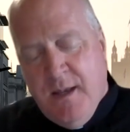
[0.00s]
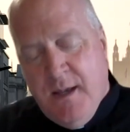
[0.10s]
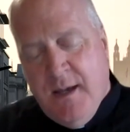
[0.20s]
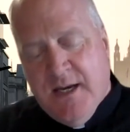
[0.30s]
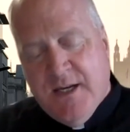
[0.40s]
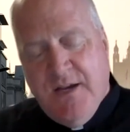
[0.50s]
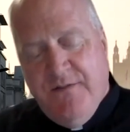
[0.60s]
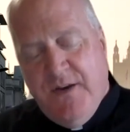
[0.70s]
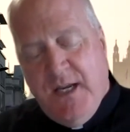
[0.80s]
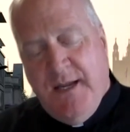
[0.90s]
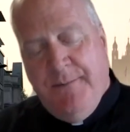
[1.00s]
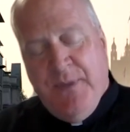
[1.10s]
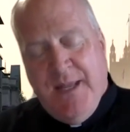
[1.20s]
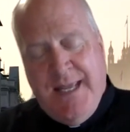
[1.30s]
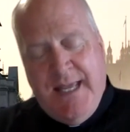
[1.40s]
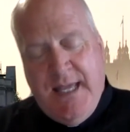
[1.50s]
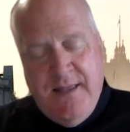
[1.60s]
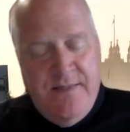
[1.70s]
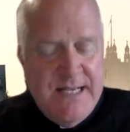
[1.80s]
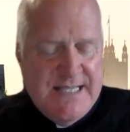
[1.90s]
activity
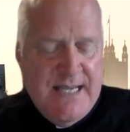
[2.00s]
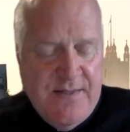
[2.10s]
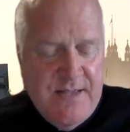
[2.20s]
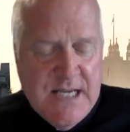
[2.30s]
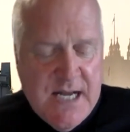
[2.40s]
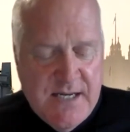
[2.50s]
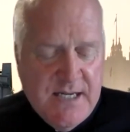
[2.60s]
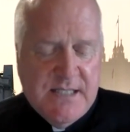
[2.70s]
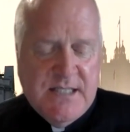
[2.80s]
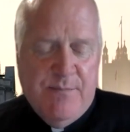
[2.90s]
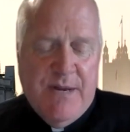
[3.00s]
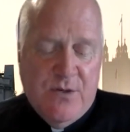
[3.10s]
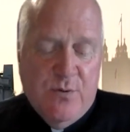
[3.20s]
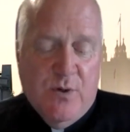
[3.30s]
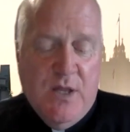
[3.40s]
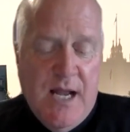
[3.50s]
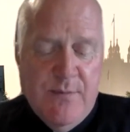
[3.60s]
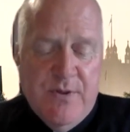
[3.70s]
in this context. Is it meant to align with the